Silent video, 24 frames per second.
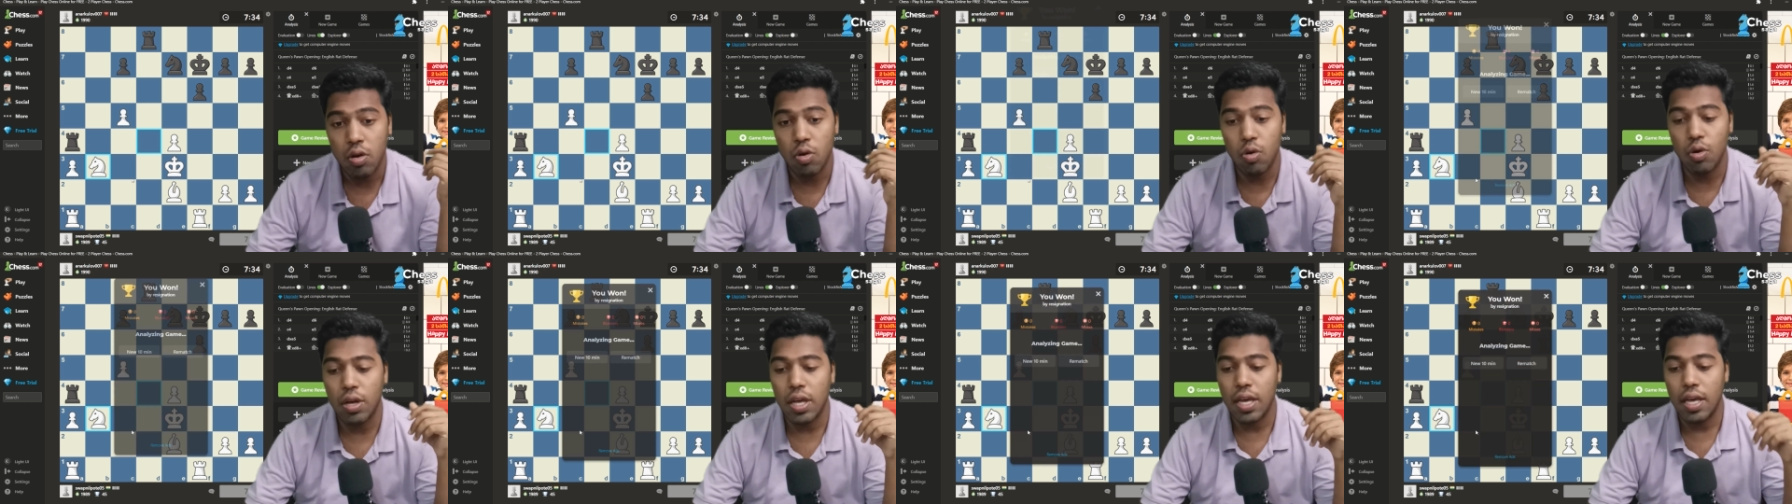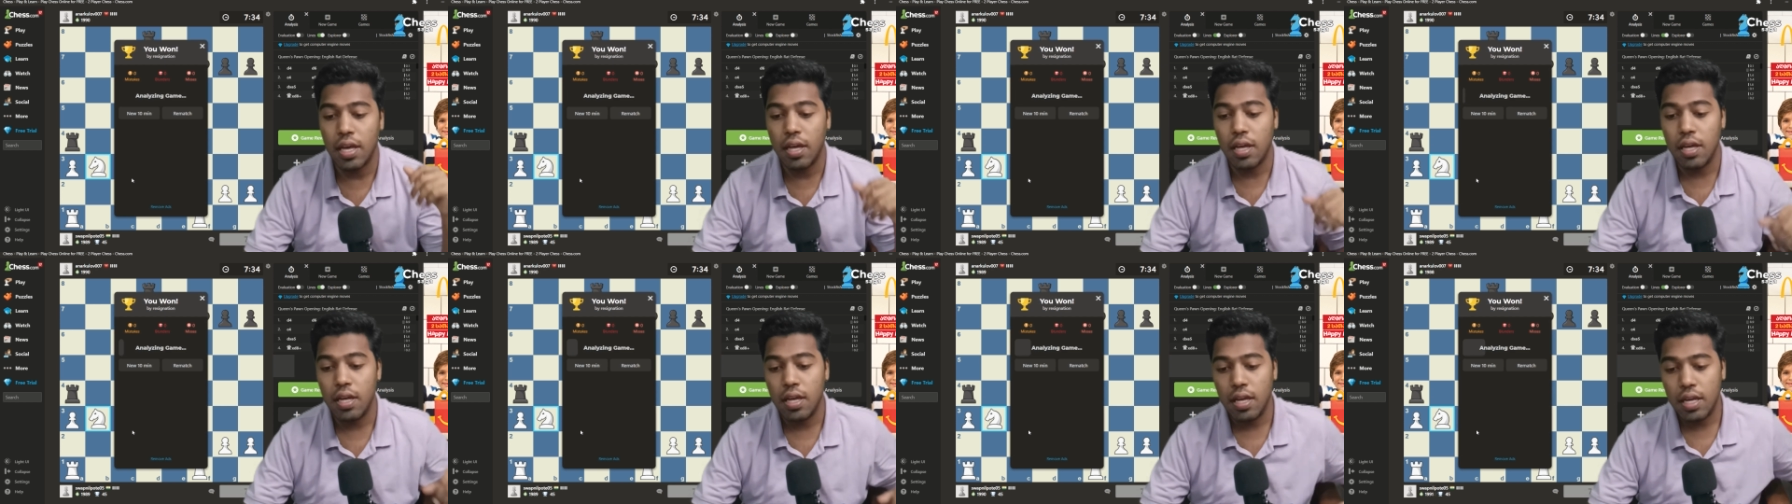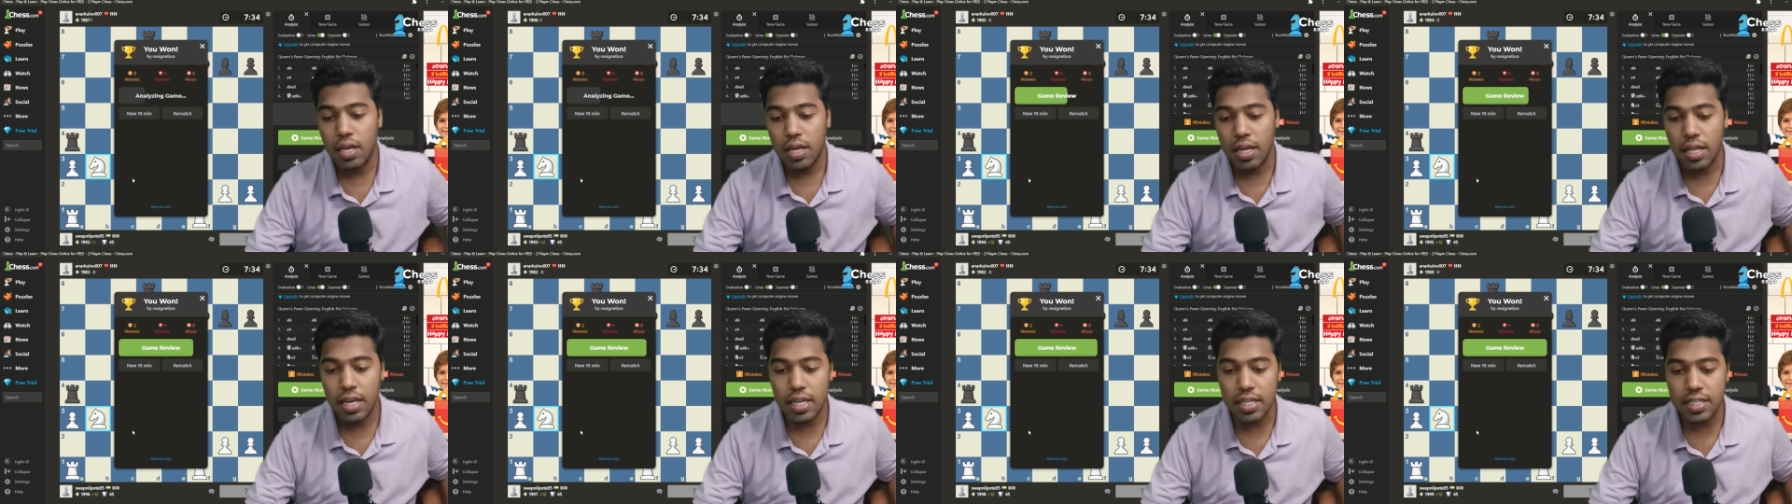Okay,
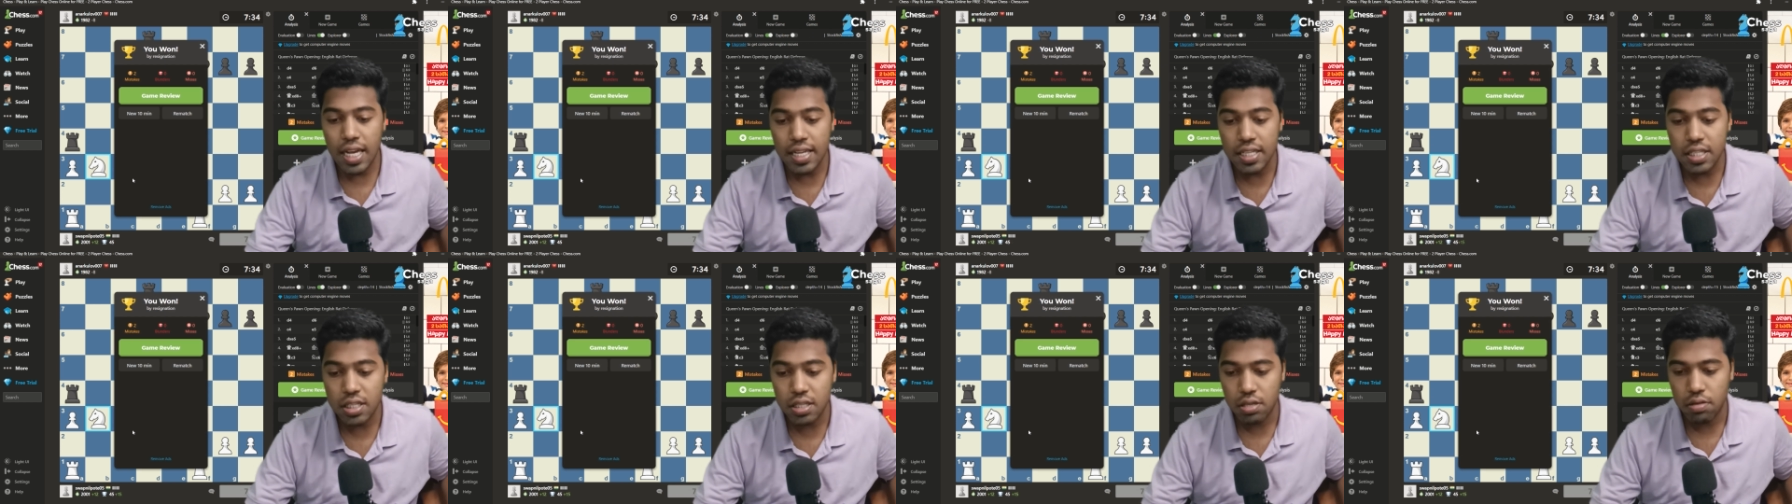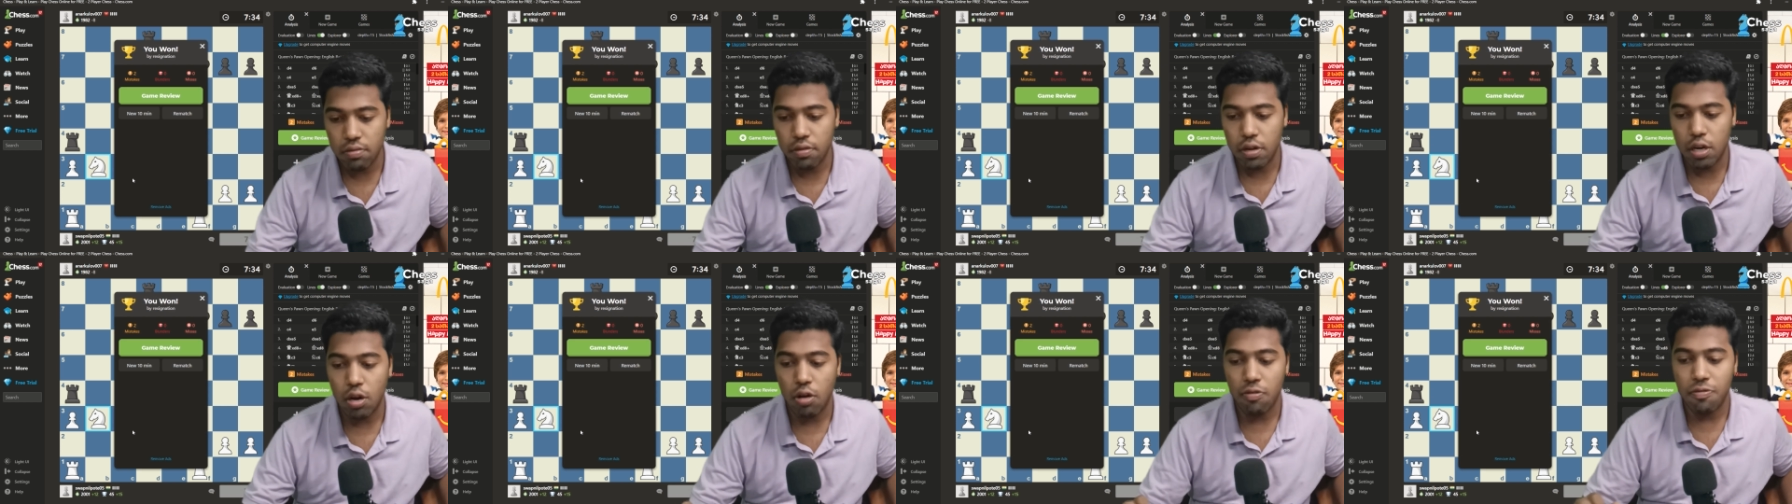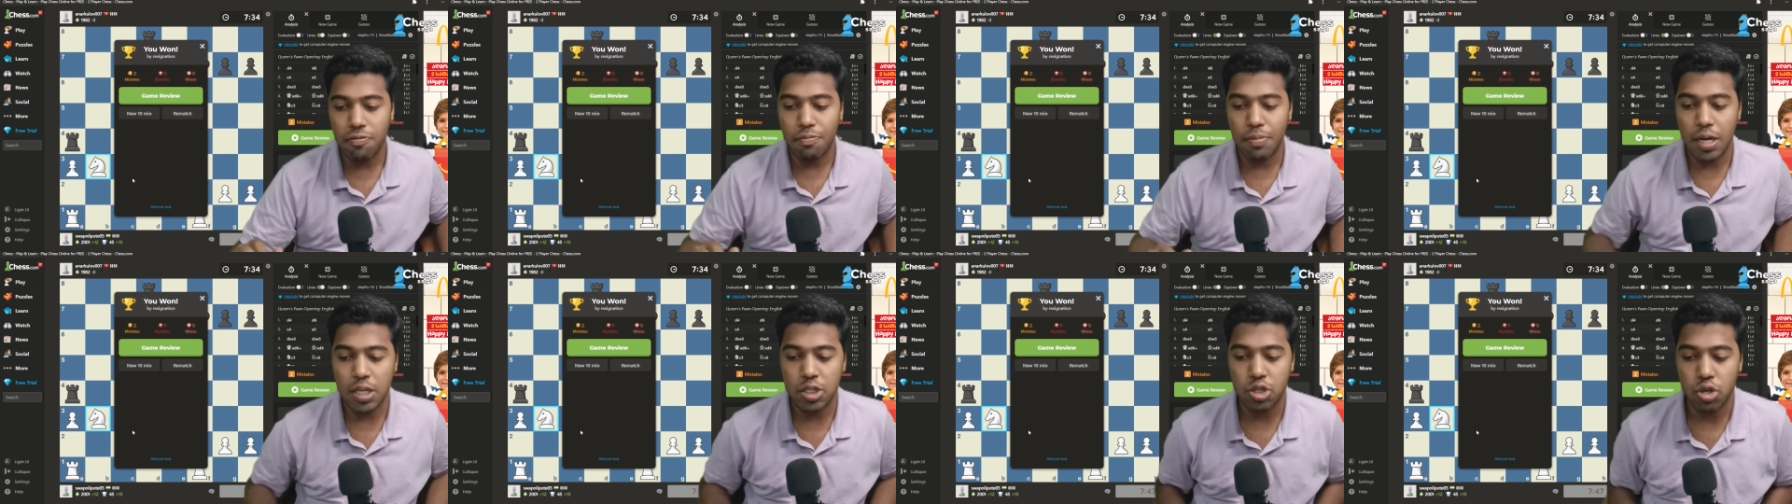he resigns. One
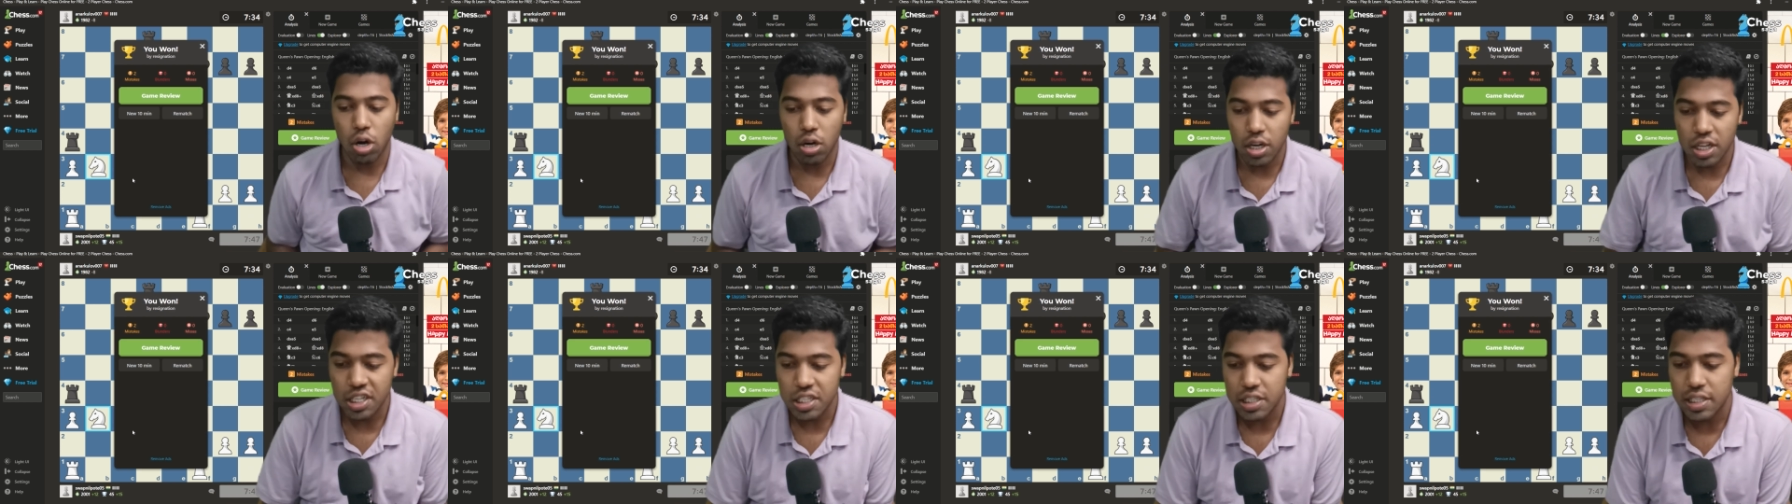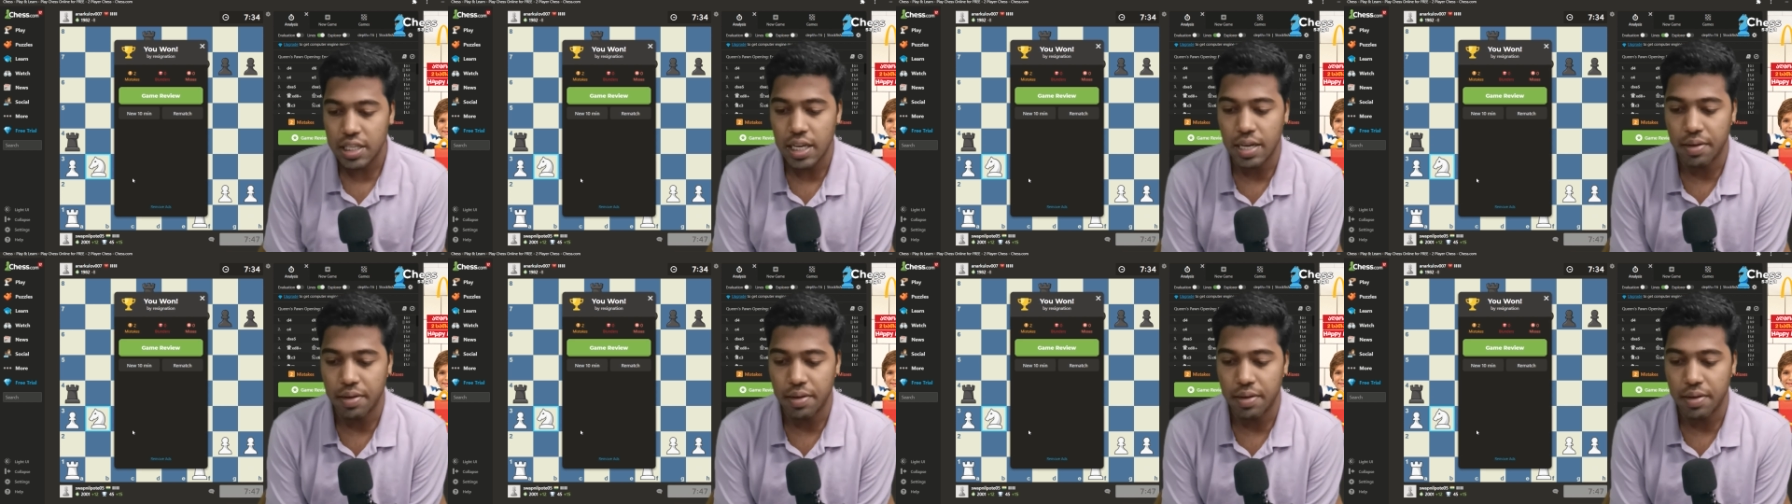of my shortest